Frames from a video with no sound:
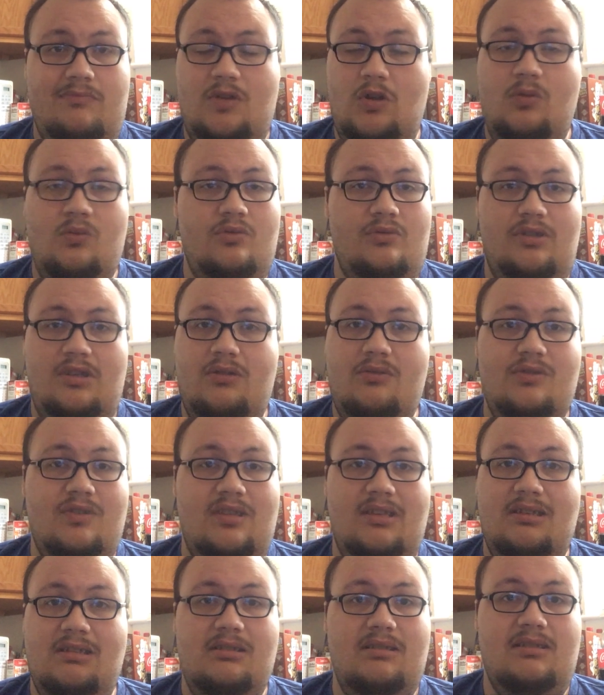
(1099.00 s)
don't
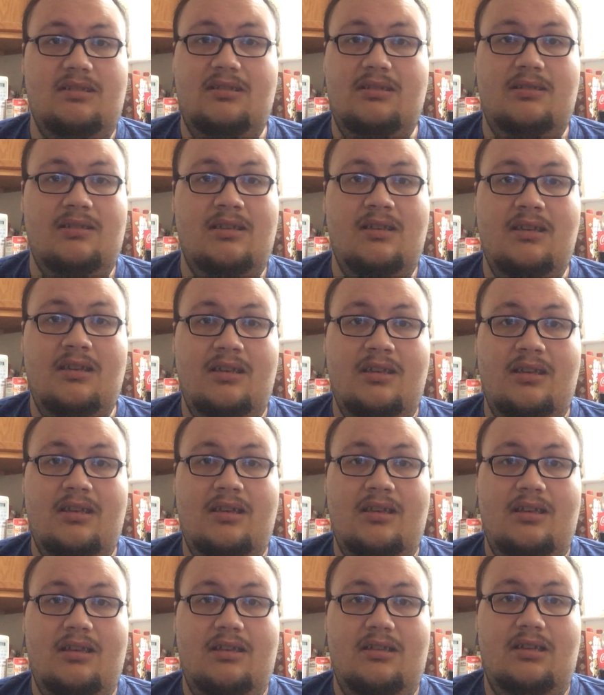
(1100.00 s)
use this
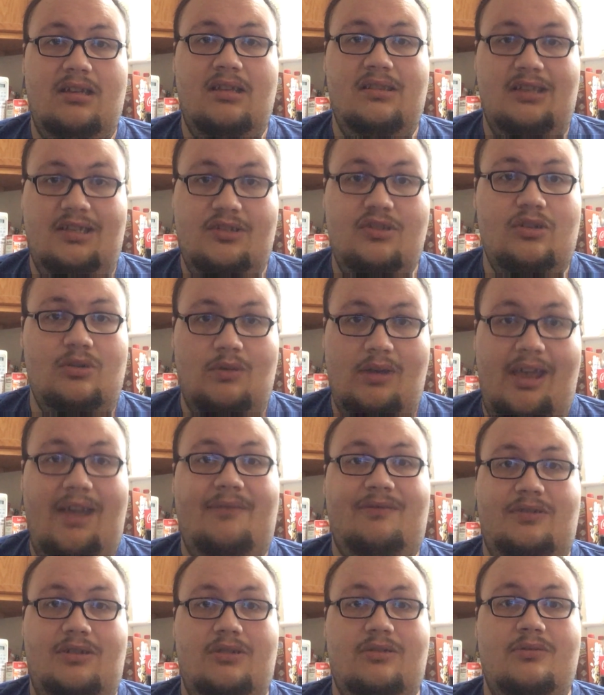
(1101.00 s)
unless you
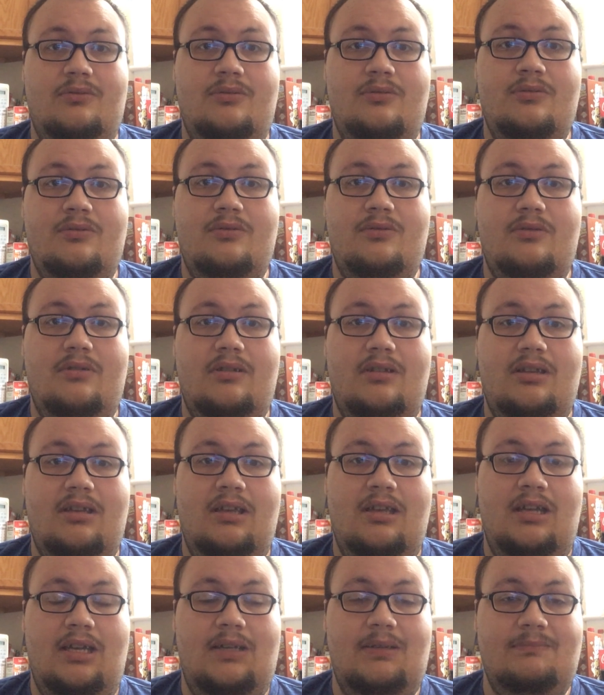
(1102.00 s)
have to,
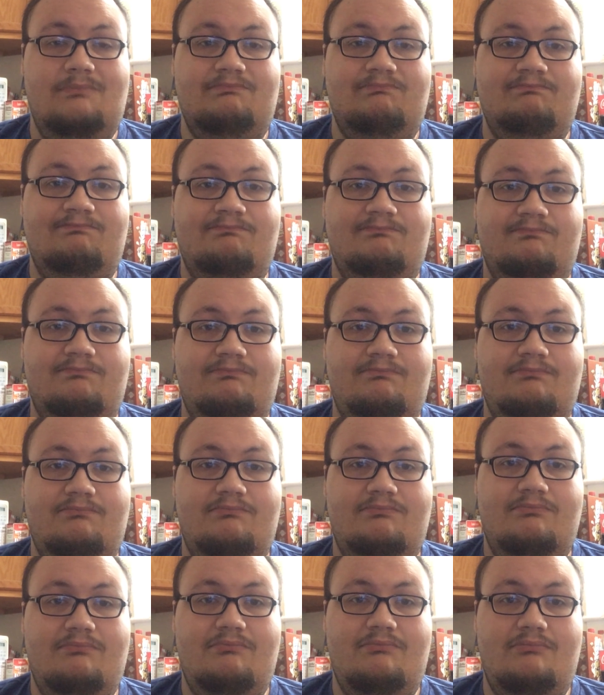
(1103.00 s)
um,
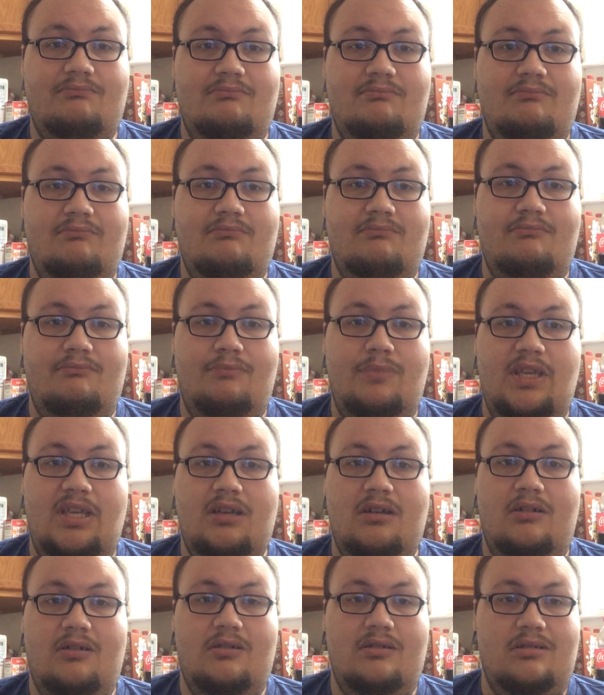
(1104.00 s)

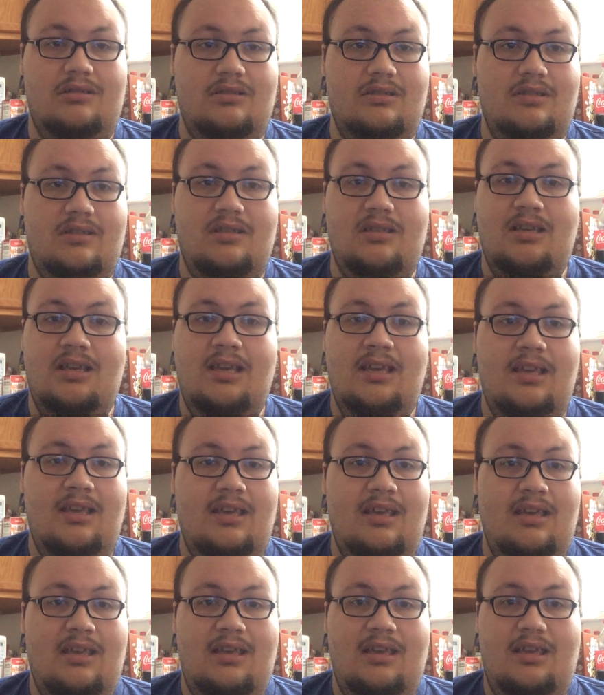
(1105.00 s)
because
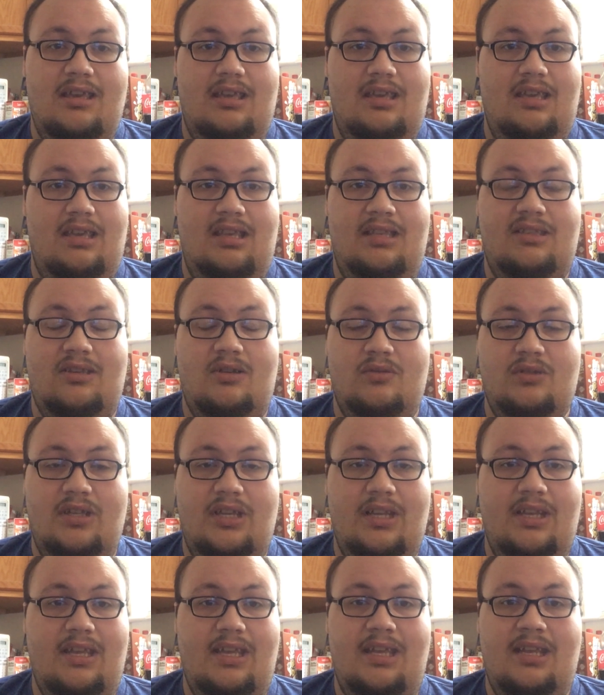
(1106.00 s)
it's
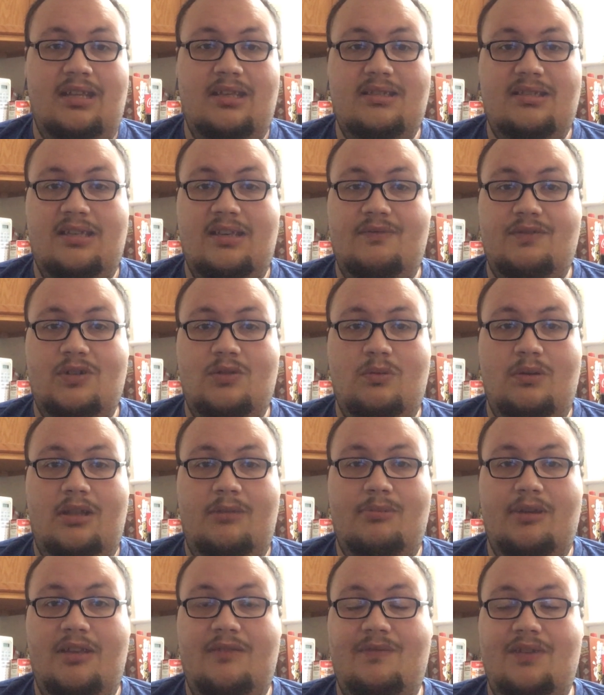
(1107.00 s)
only going to edit seven
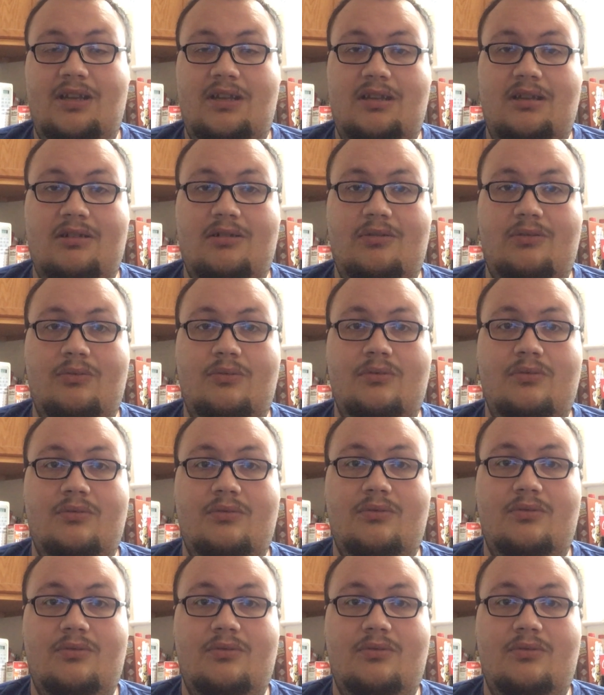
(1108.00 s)
twenty p video.